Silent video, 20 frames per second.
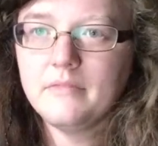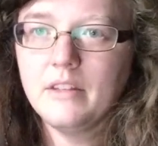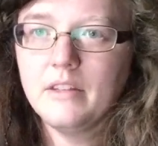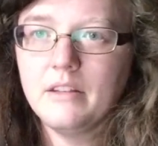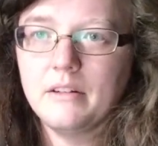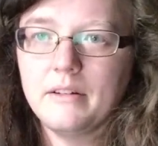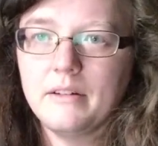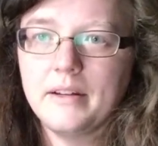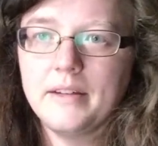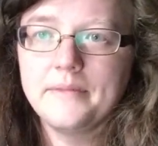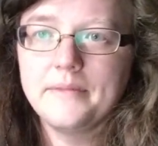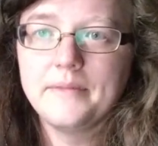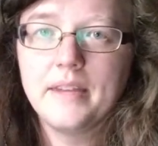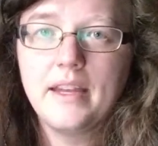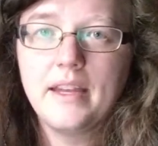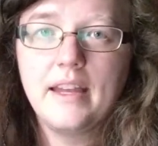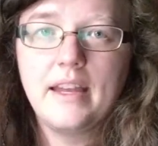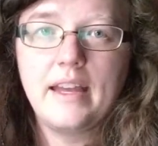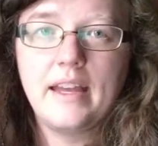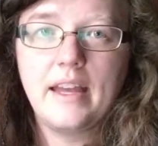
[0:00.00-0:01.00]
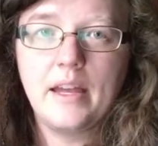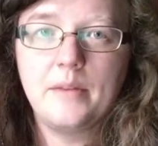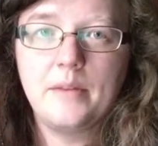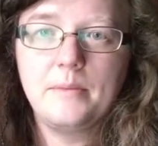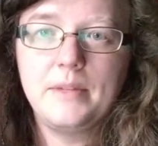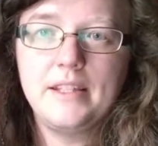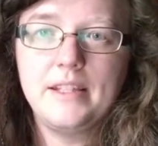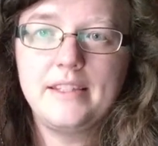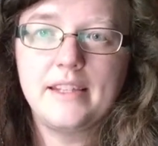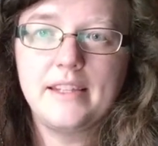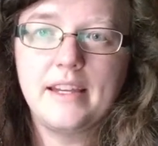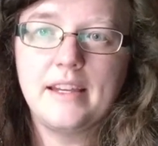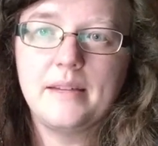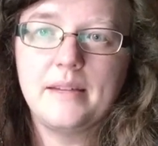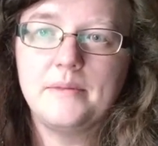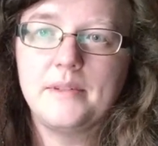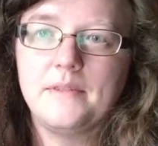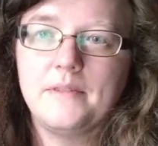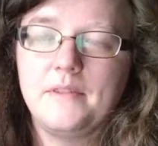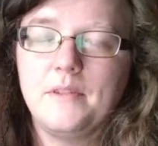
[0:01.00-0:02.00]
All right. How many
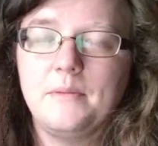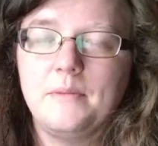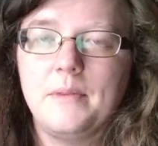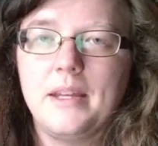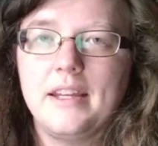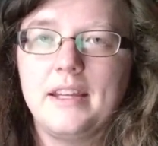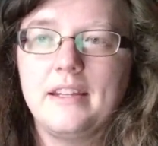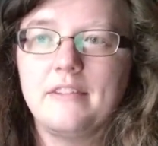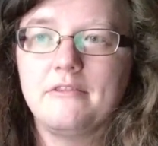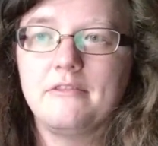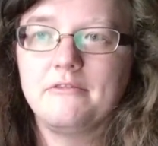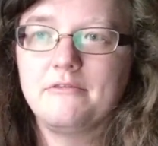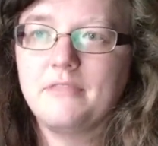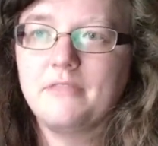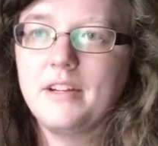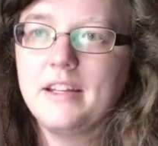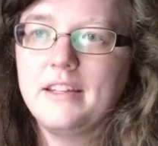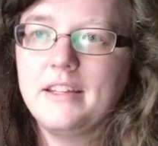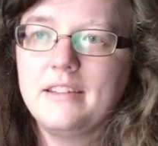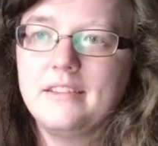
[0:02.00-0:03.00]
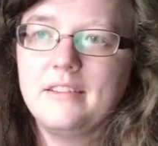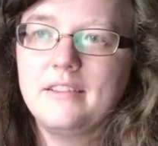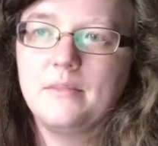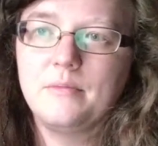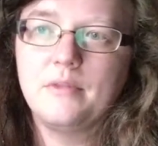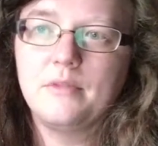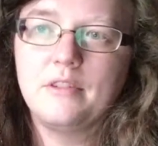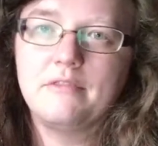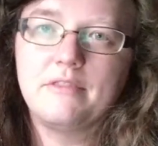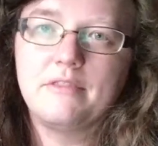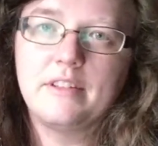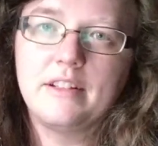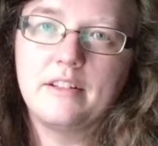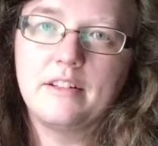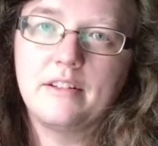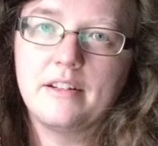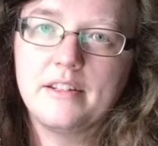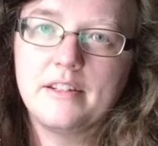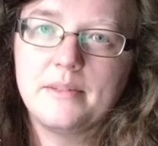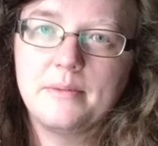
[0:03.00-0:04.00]
times have you made a friend, a boyfriend or
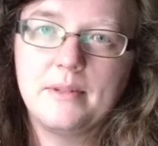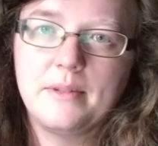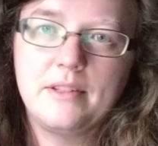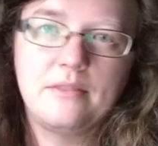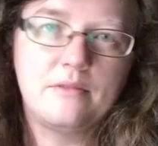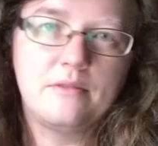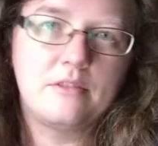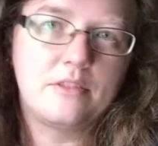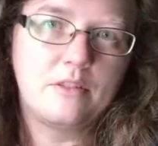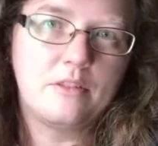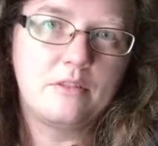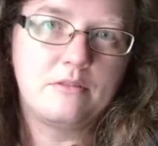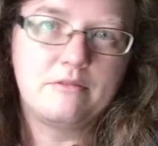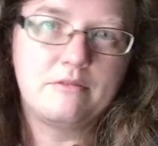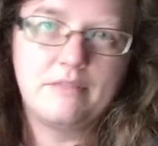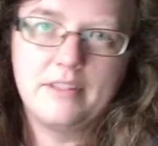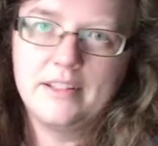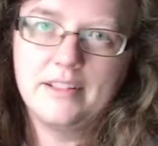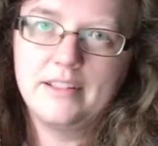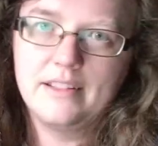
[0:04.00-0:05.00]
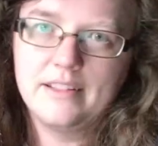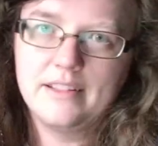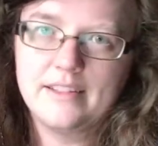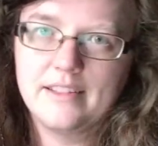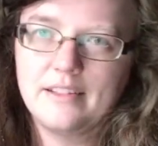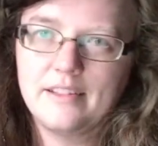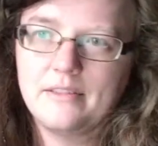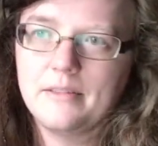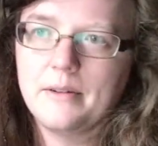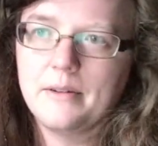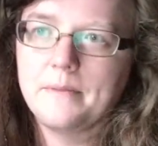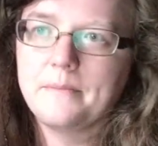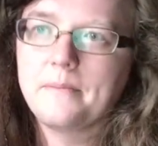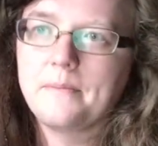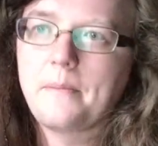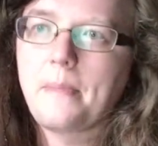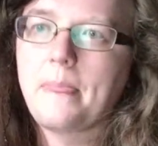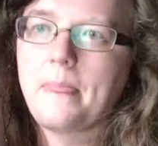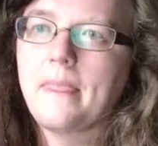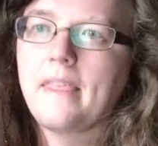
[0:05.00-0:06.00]
a husband or girlfriend, etc.,
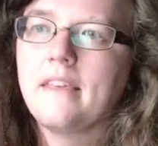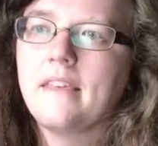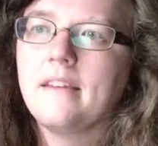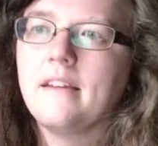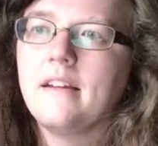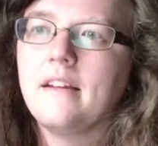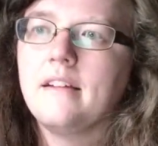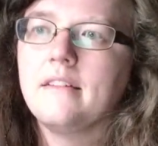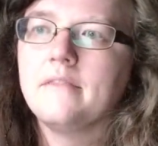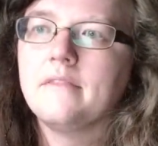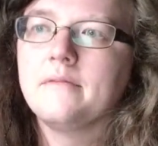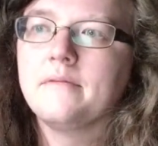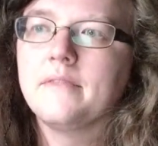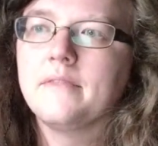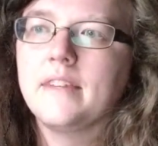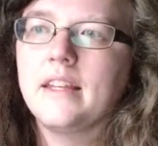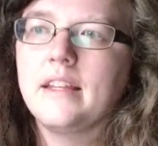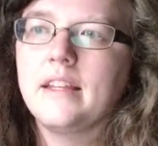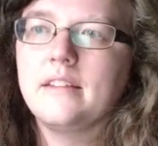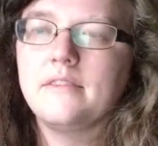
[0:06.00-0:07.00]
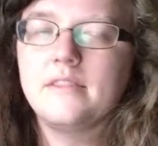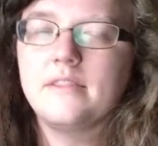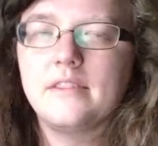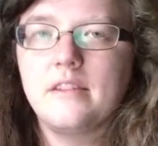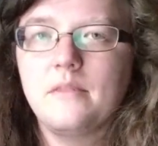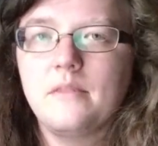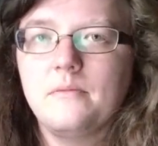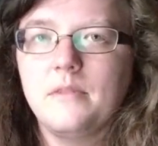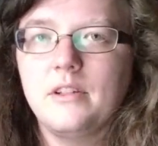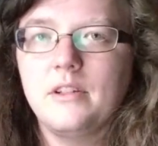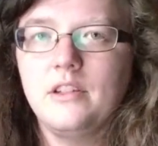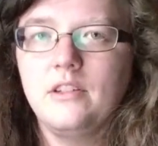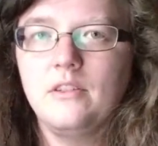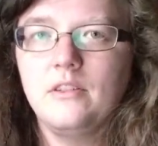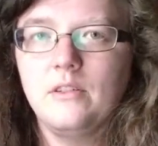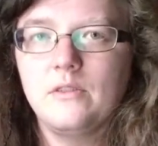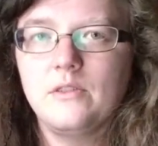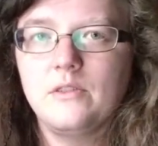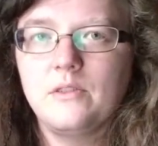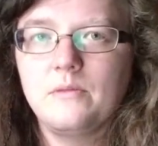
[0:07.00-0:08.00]
and of someone you
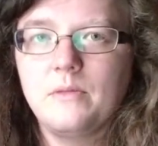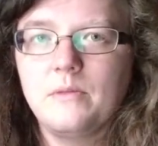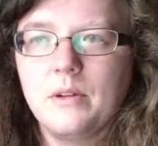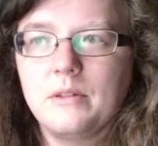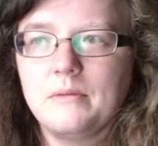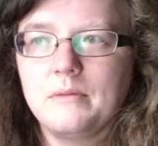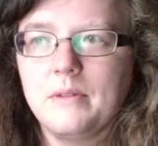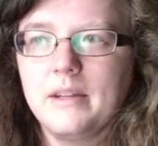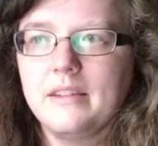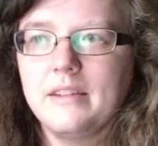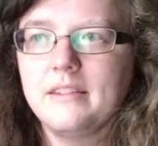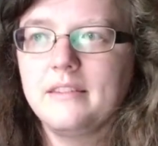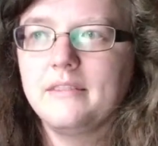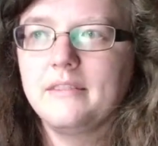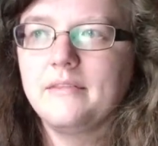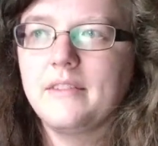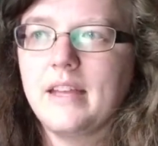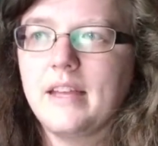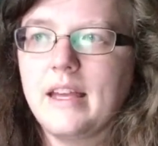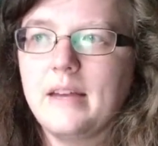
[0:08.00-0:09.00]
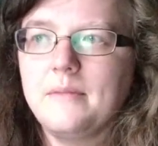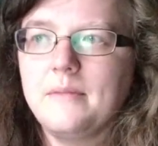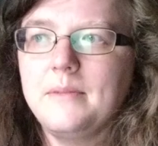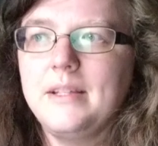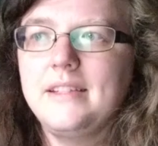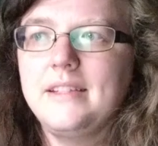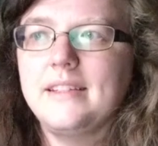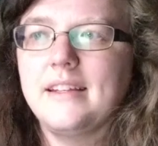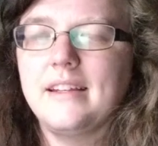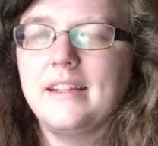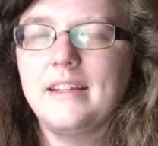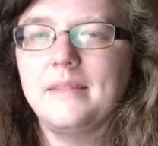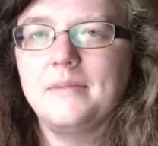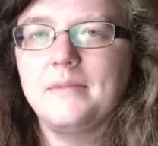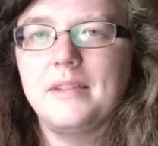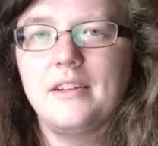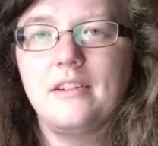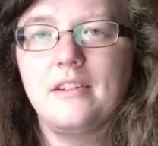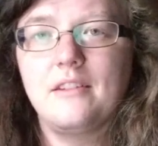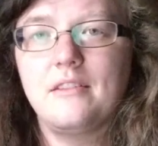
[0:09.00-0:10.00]
used to work with? How many times
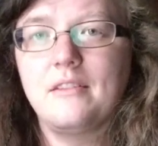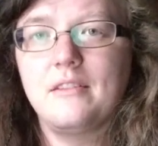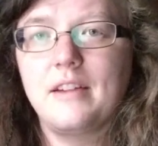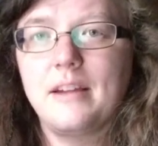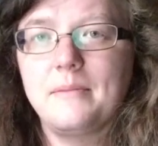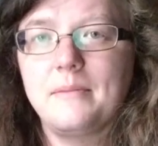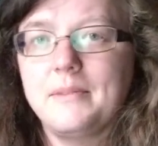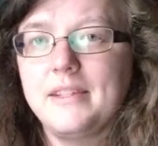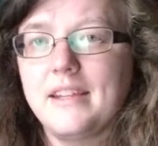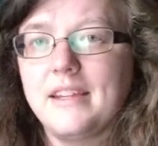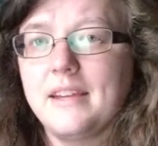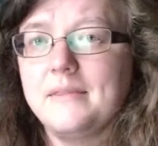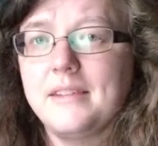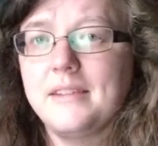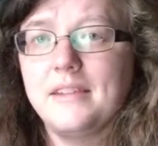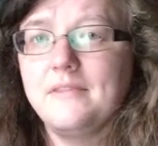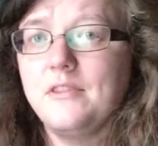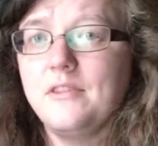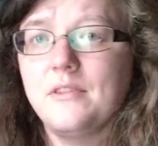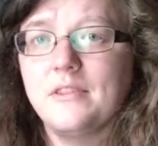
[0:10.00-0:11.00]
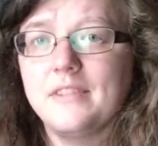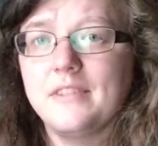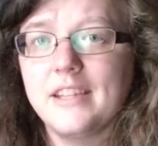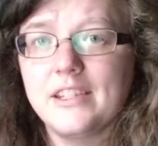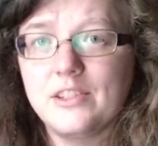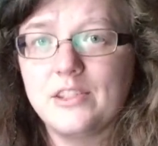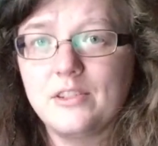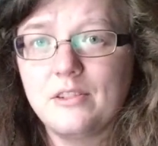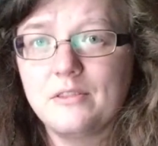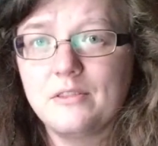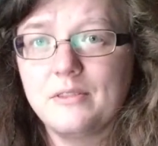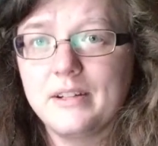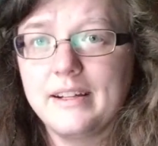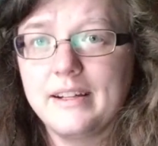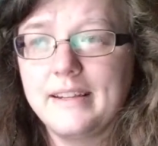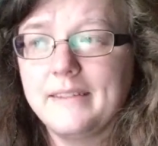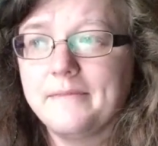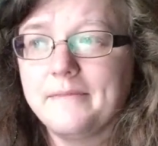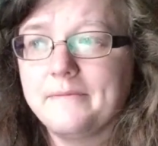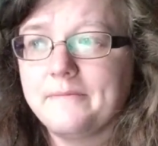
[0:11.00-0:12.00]
or how many times have you heard that story?